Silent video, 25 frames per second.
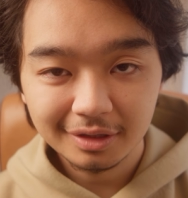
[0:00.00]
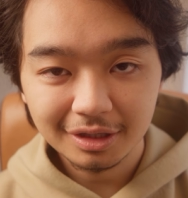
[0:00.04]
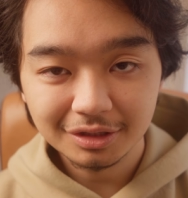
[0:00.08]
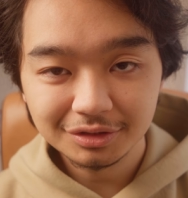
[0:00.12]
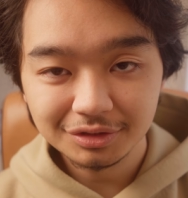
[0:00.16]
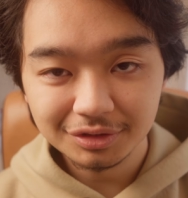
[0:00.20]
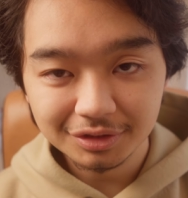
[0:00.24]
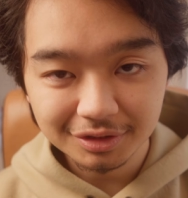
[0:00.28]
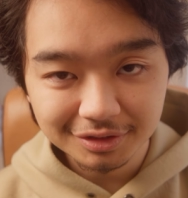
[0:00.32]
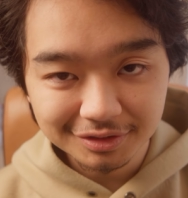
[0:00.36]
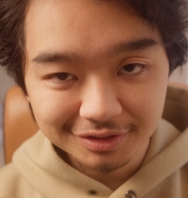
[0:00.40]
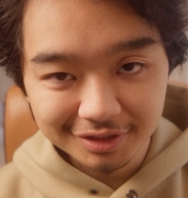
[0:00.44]

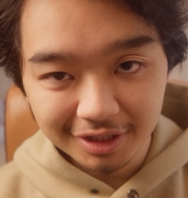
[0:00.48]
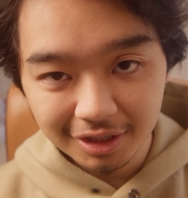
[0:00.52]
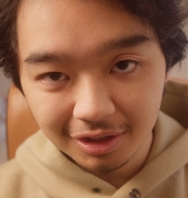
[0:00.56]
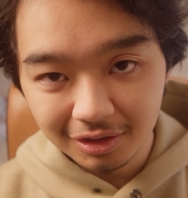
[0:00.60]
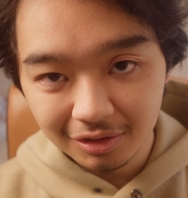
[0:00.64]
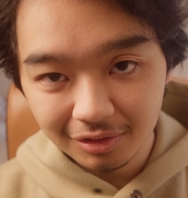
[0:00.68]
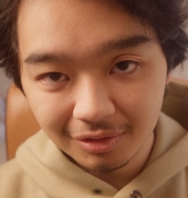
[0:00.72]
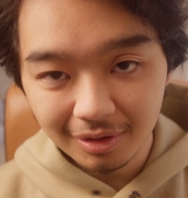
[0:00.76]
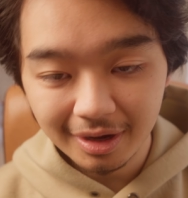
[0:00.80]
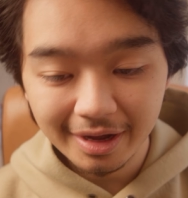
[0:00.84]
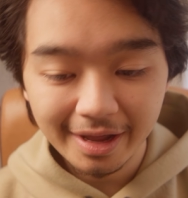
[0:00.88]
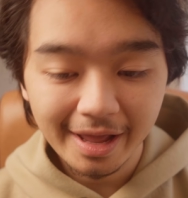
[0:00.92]
As you can
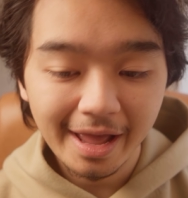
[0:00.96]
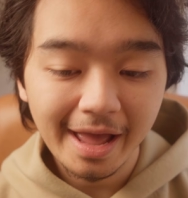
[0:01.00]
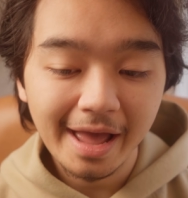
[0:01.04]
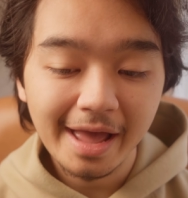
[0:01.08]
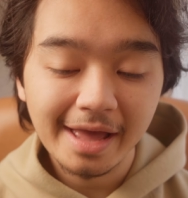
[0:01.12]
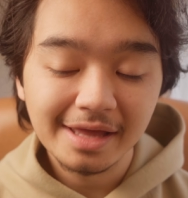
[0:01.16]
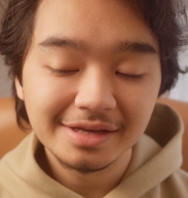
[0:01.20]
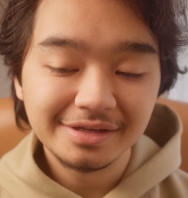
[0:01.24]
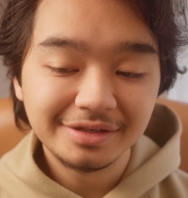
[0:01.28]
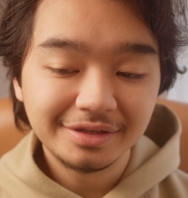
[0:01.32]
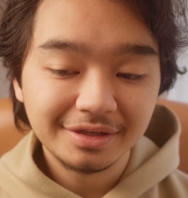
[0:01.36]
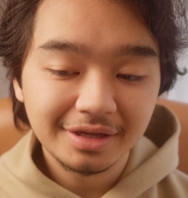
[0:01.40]
tell, I
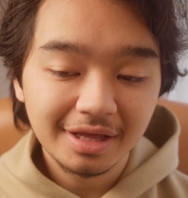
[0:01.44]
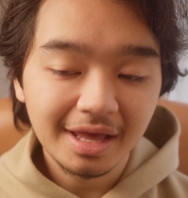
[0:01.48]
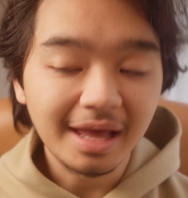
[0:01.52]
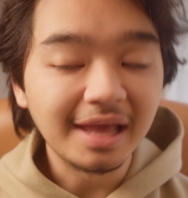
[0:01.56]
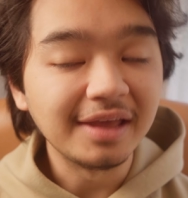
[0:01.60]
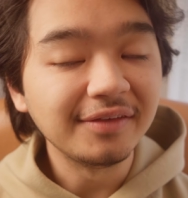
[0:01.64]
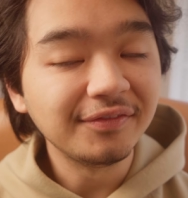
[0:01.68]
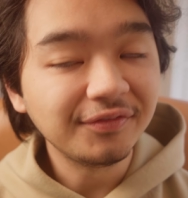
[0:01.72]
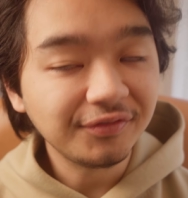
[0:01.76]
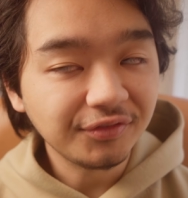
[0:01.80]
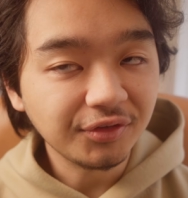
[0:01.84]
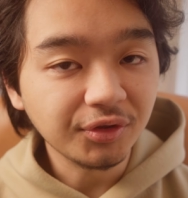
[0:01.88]
had a
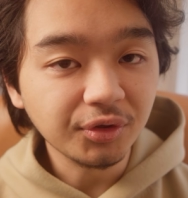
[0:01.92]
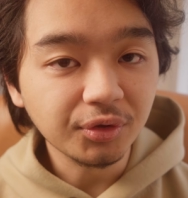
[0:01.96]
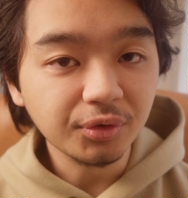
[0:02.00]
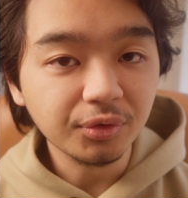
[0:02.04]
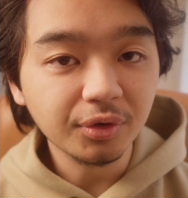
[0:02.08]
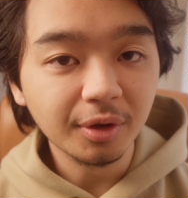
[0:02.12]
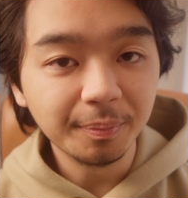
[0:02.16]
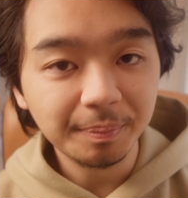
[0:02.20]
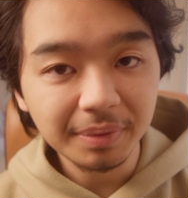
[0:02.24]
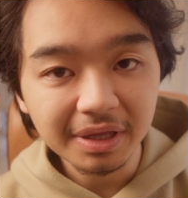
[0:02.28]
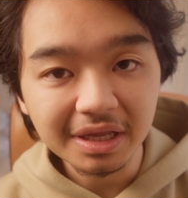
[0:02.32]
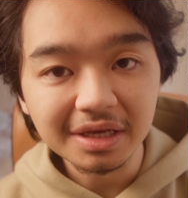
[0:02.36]

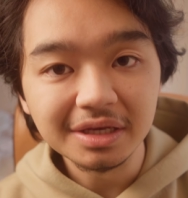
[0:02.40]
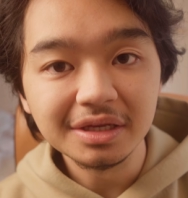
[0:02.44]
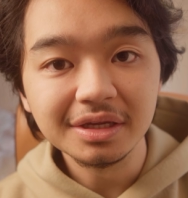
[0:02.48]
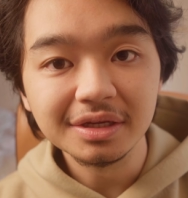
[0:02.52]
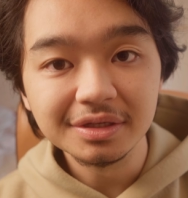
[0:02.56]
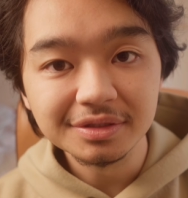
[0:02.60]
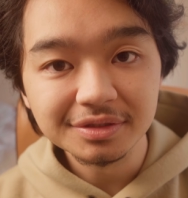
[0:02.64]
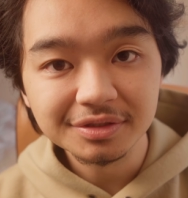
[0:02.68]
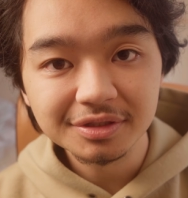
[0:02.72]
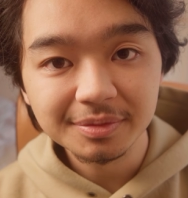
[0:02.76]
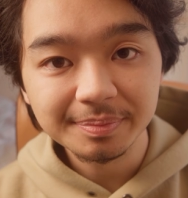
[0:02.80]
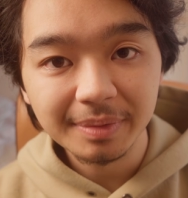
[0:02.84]
few
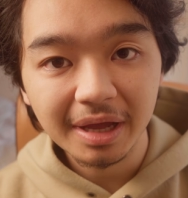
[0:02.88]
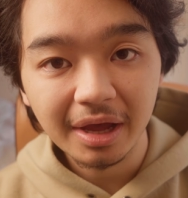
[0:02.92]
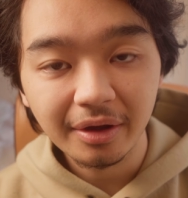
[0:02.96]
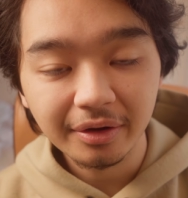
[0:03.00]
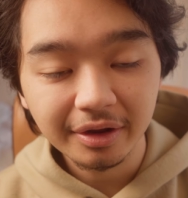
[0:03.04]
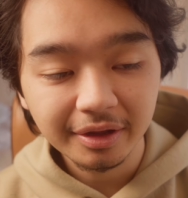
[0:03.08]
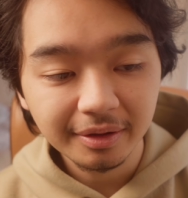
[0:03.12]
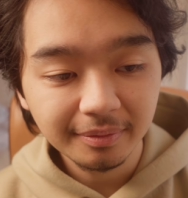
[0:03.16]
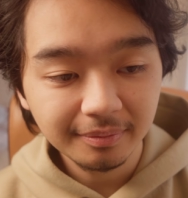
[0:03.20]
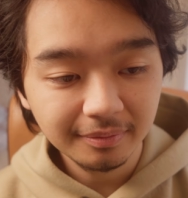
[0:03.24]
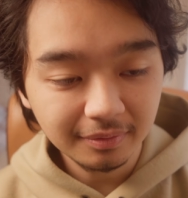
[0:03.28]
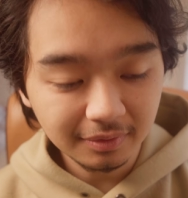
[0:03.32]
opinions about
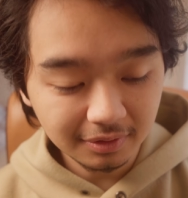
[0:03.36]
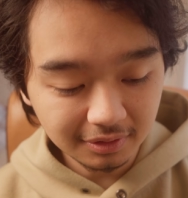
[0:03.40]
it.